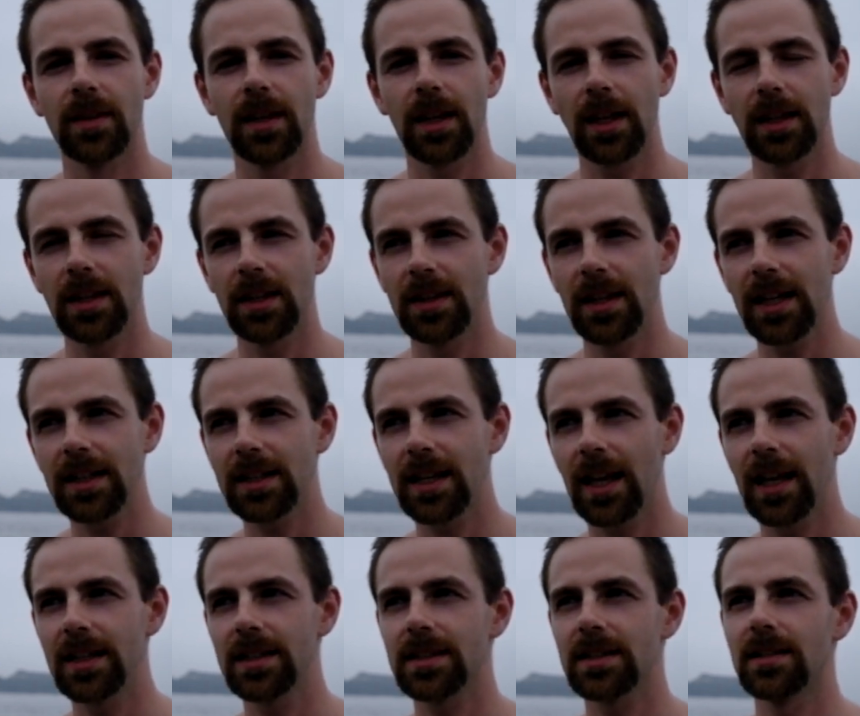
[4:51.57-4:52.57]
and in that
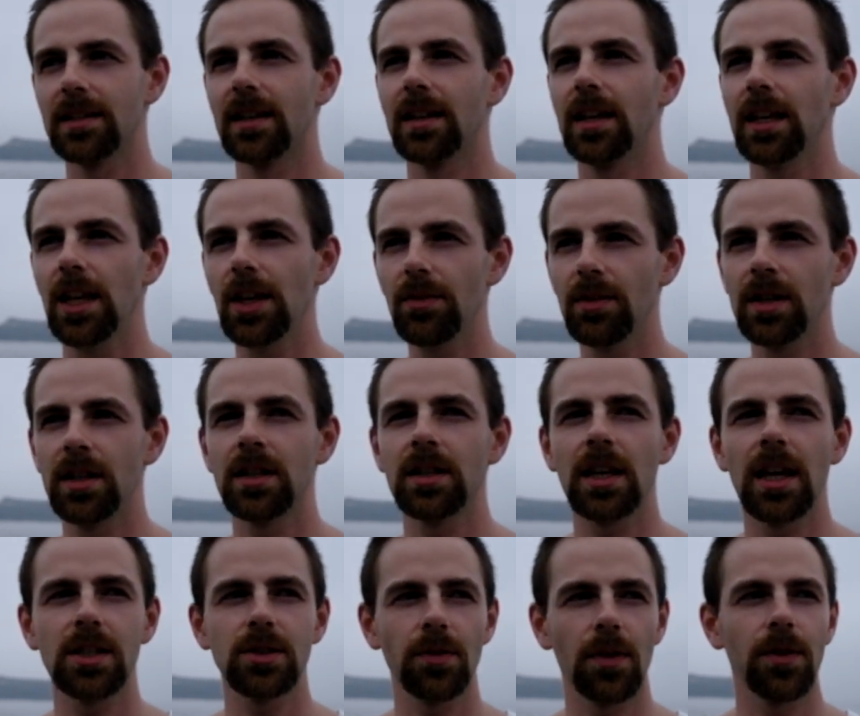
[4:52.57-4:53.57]
case, even in
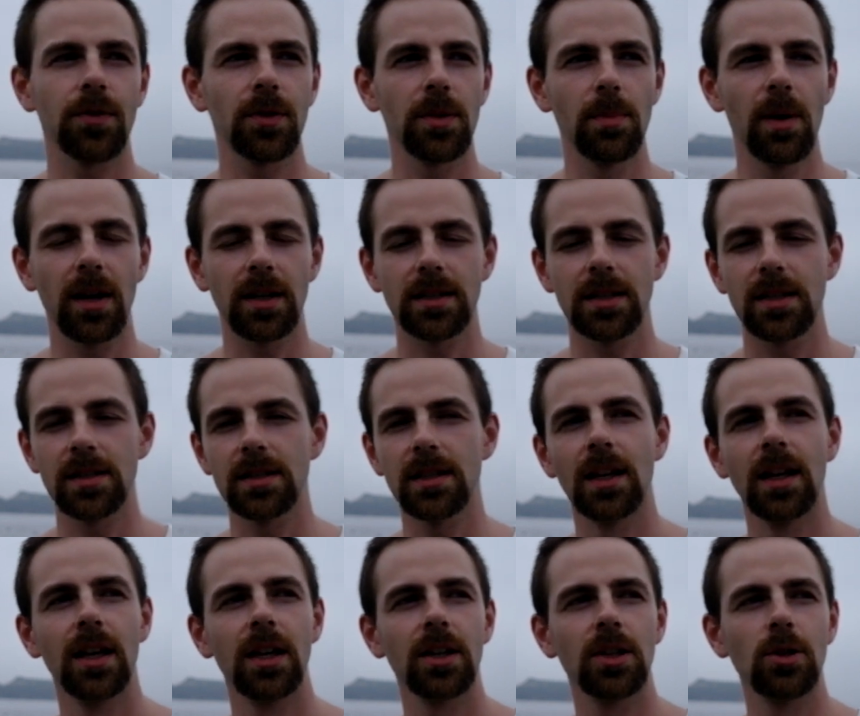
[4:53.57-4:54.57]
case of the 3 boxes,
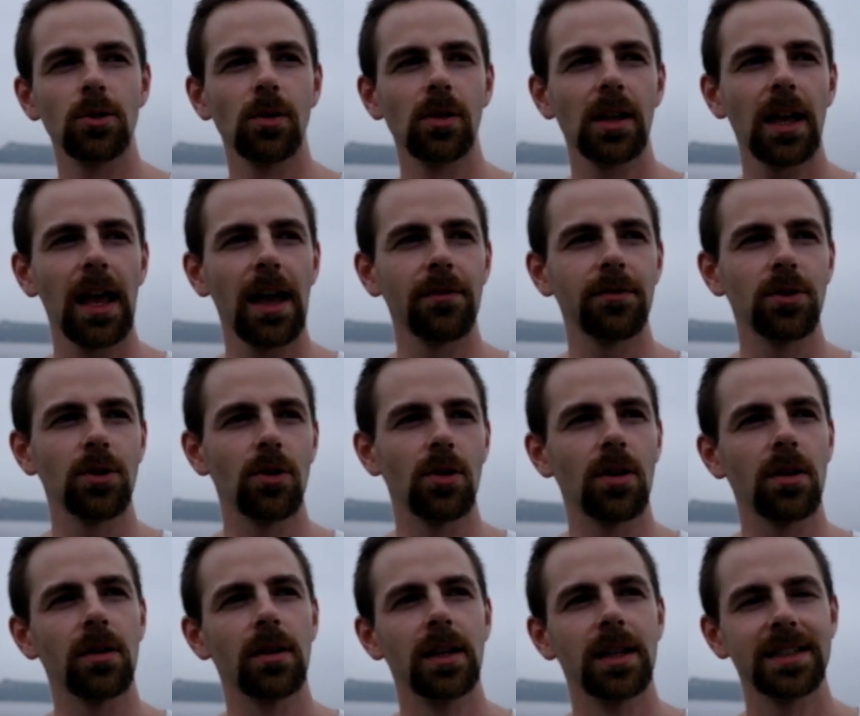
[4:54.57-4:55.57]
you will have
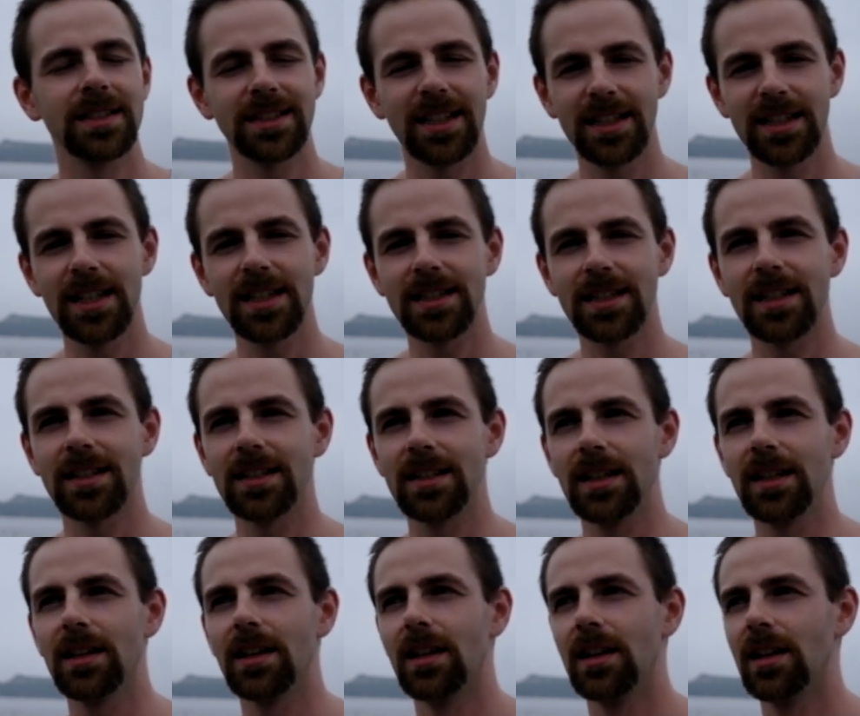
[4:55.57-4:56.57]
your
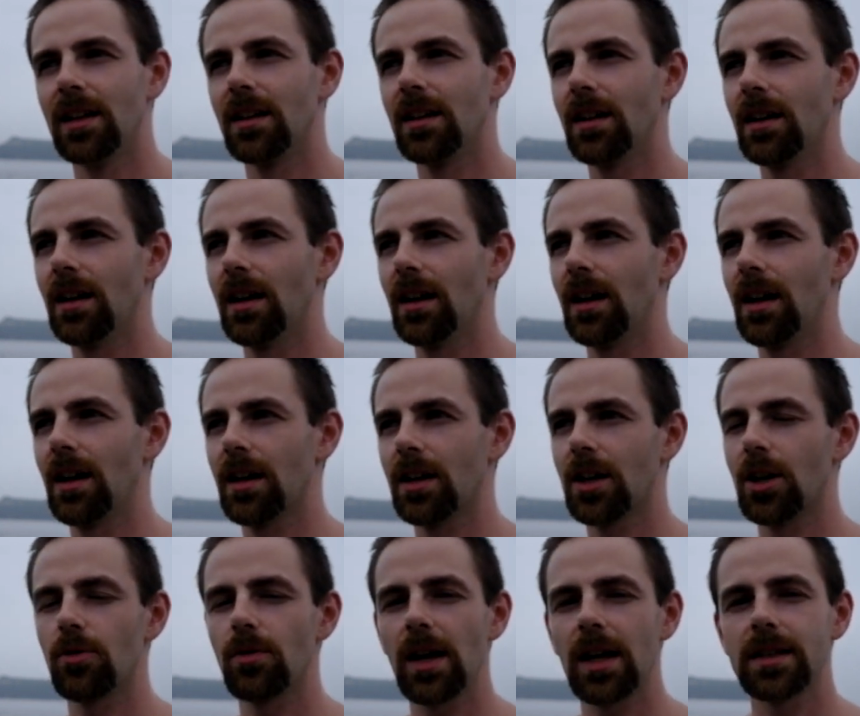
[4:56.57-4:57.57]
statistically
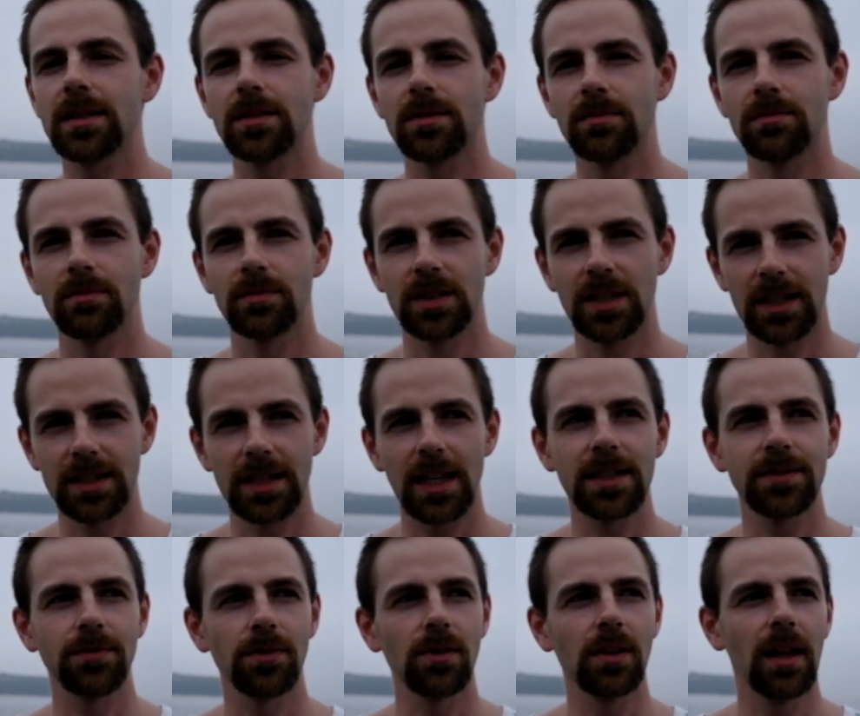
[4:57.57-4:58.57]
correct, successful